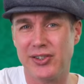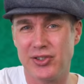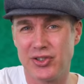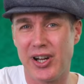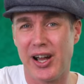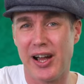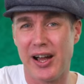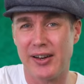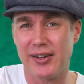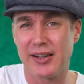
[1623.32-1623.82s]

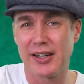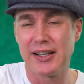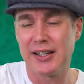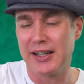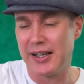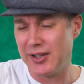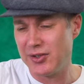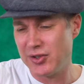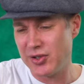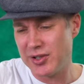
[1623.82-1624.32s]
chart
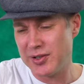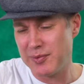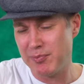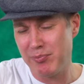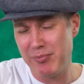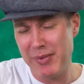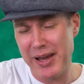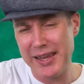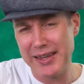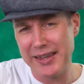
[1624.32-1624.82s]
and just
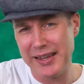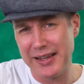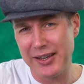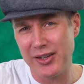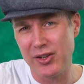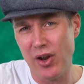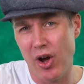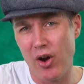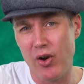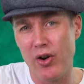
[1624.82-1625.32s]
making a
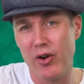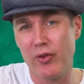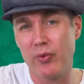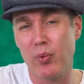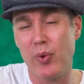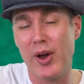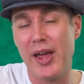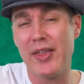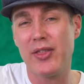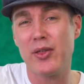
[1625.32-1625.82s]
note of
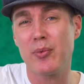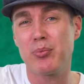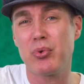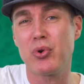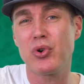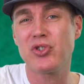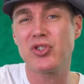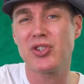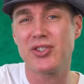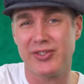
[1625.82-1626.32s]
where the
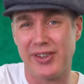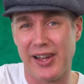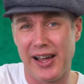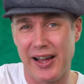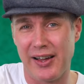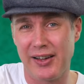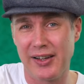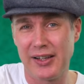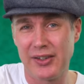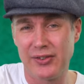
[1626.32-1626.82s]
pushes are,